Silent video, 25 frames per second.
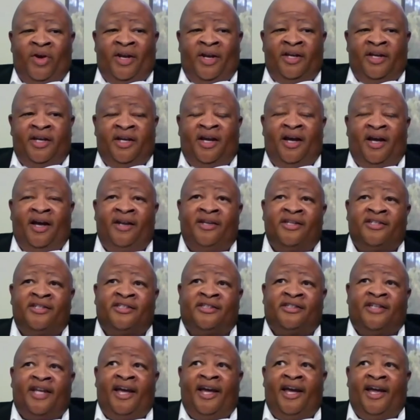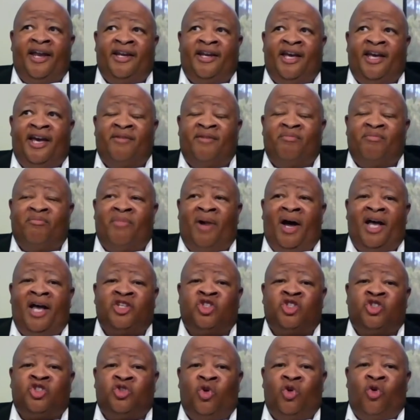really understand that
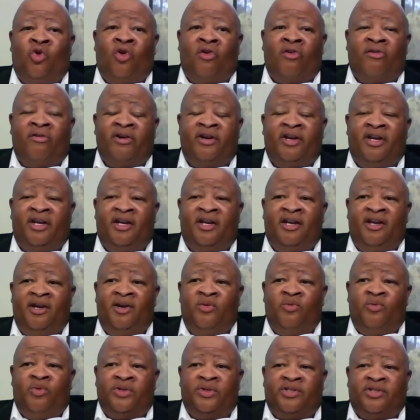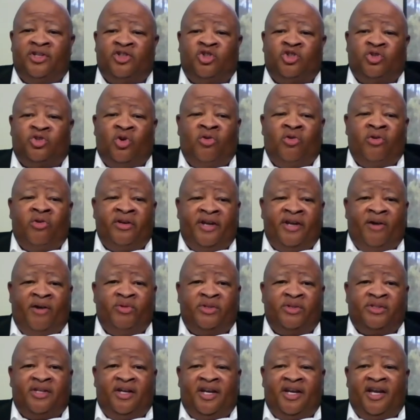my story was a story
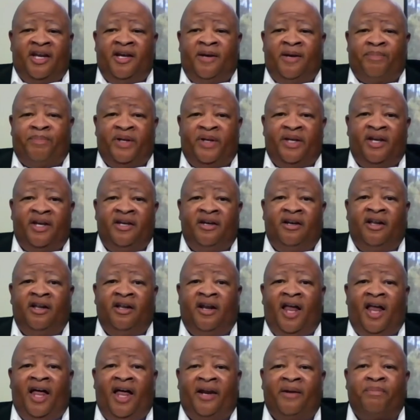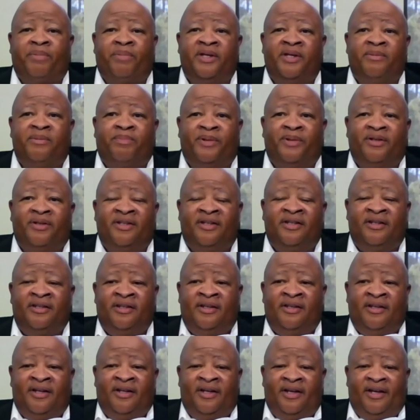that was going to help and heal a lot of people.
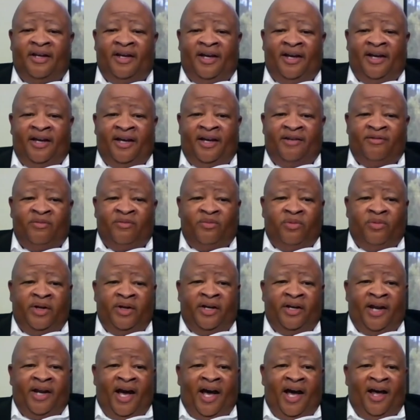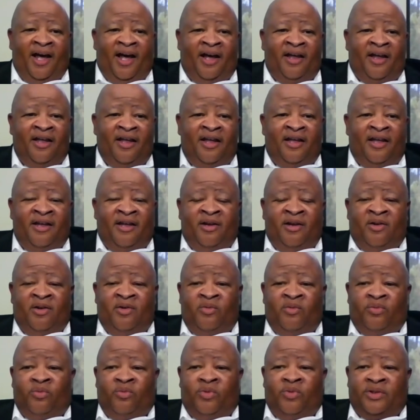And when I
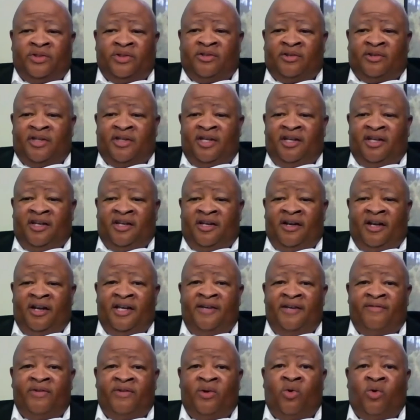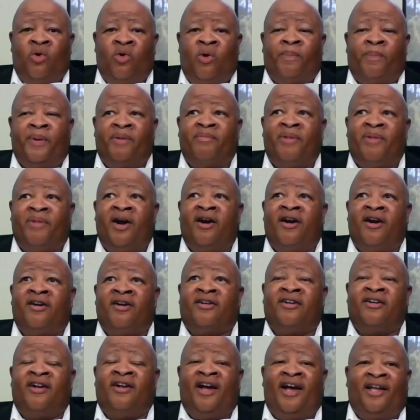was thinking of leaving corporate
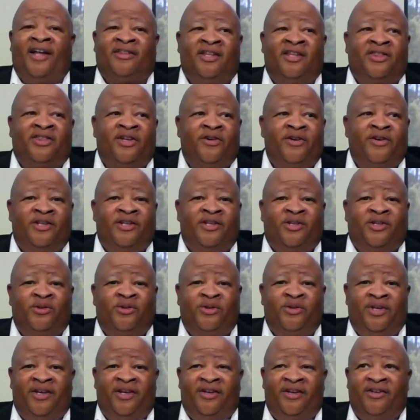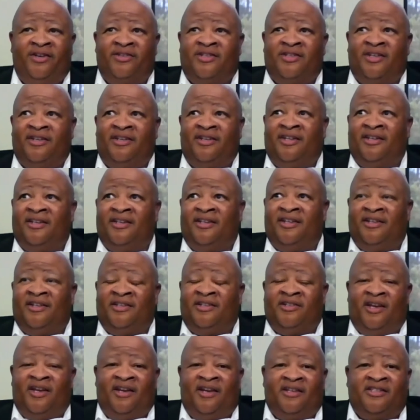America after 32 years in
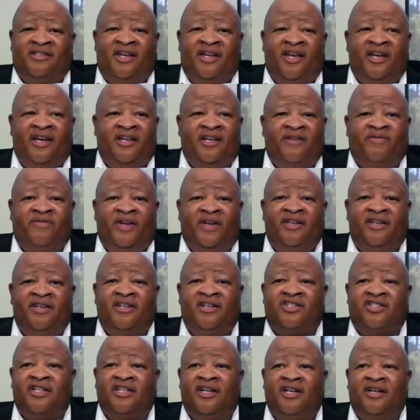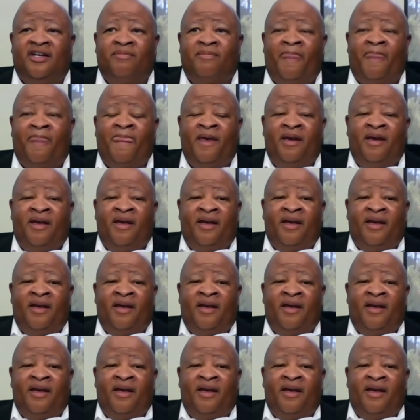executive leadership,